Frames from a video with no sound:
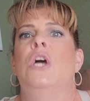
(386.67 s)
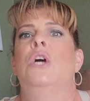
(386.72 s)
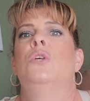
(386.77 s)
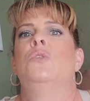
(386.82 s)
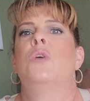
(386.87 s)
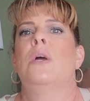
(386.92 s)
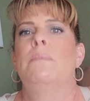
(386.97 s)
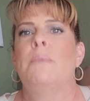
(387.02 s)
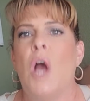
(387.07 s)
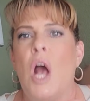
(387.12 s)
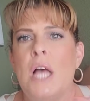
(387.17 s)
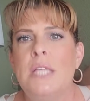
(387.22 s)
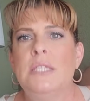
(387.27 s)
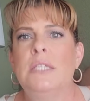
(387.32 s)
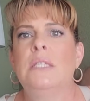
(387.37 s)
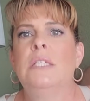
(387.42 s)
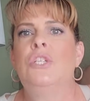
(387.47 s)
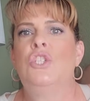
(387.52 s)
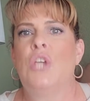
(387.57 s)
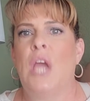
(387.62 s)
So I'm
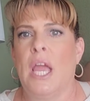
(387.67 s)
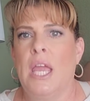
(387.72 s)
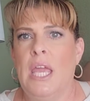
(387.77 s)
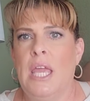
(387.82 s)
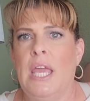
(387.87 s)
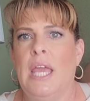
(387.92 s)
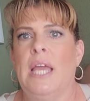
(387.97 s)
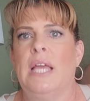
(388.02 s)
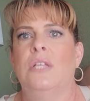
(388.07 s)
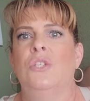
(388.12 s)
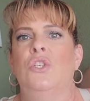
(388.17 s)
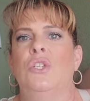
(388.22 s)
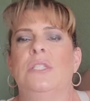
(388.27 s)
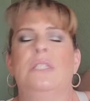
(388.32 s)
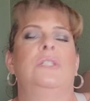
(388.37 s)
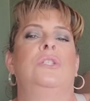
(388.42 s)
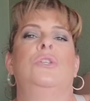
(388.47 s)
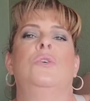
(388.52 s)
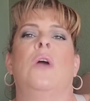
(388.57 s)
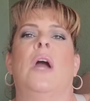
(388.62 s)
constantly checking in
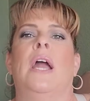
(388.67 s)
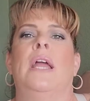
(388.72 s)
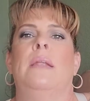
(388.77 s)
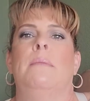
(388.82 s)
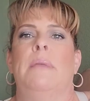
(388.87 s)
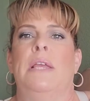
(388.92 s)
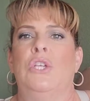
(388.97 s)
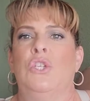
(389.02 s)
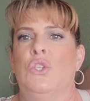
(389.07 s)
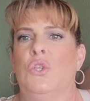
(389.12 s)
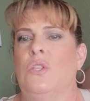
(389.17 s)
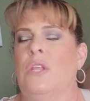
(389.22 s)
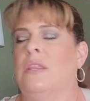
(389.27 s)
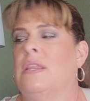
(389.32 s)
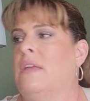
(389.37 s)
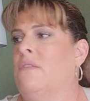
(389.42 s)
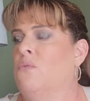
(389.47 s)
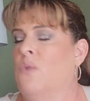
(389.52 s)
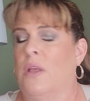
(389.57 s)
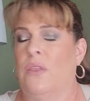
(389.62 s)
just to kind of make sure that
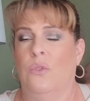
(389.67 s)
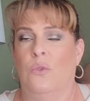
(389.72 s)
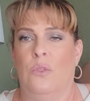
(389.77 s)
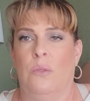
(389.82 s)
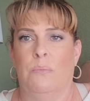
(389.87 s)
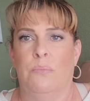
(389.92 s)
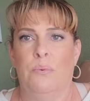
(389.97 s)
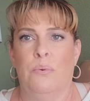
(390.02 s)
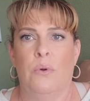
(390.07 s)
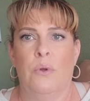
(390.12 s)
they've read through